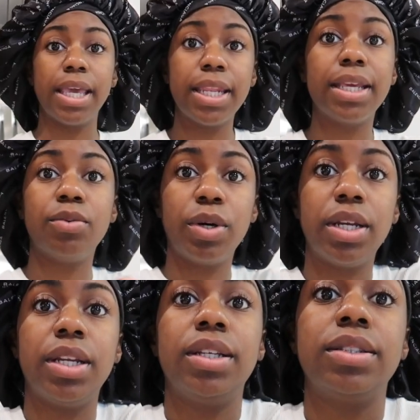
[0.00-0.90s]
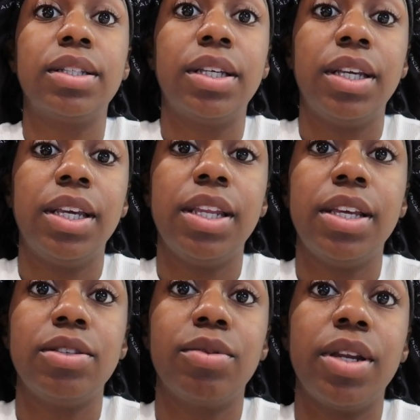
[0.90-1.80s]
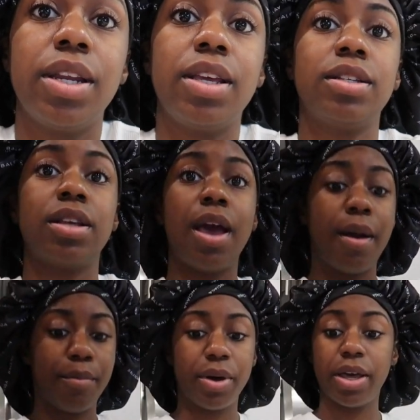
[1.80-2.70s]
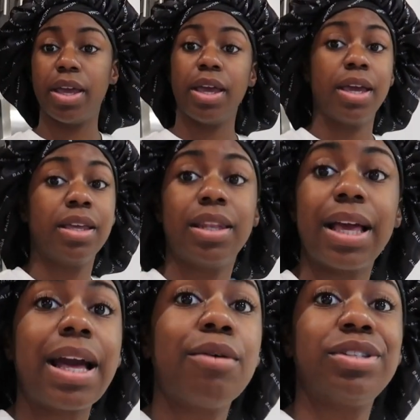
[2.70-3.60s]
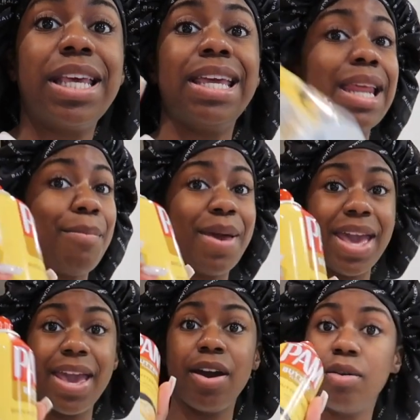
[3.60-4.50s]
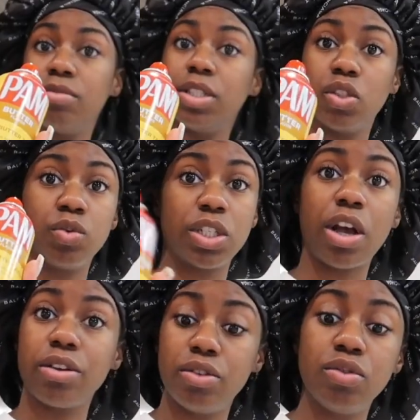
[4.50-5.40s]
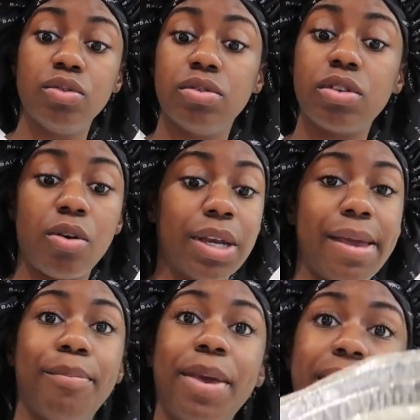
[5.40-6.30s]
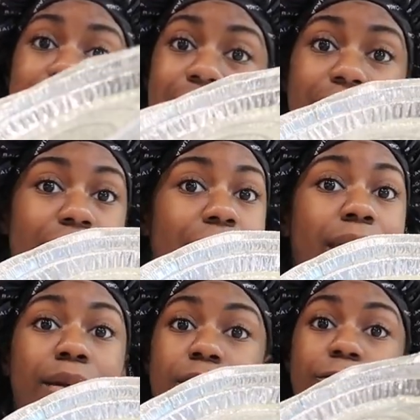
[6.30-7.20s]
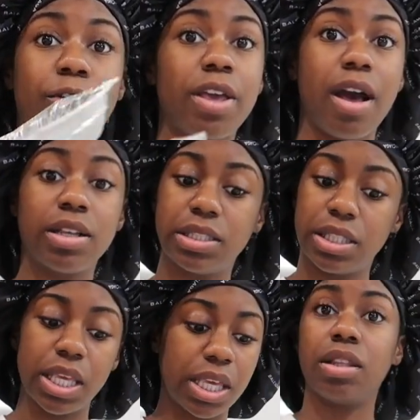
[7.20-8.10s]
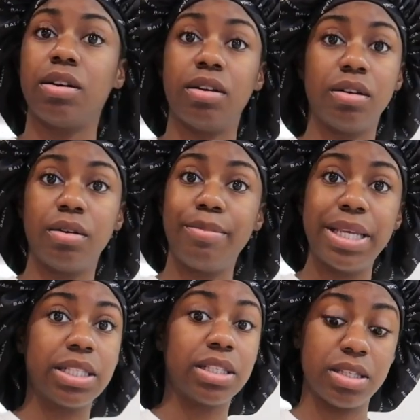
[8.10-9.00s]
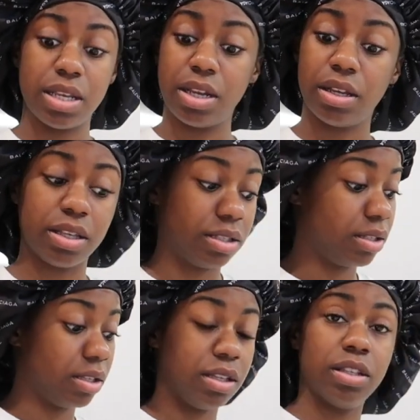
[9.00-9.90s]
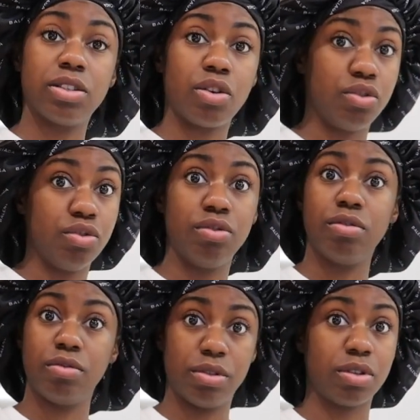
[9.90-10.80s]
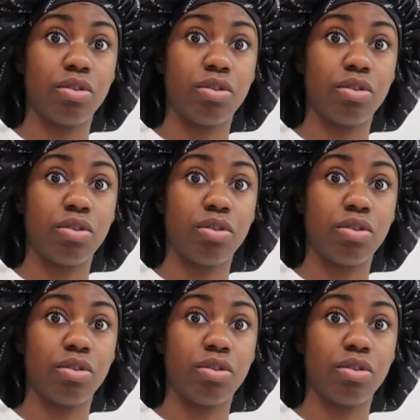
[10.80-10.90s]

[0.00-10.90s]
it is what it is. It is what it is. But like I was saying, that pan, this what y'all use on that pan before y'all stick the uh, biscuits in there because it's gonna do you, it's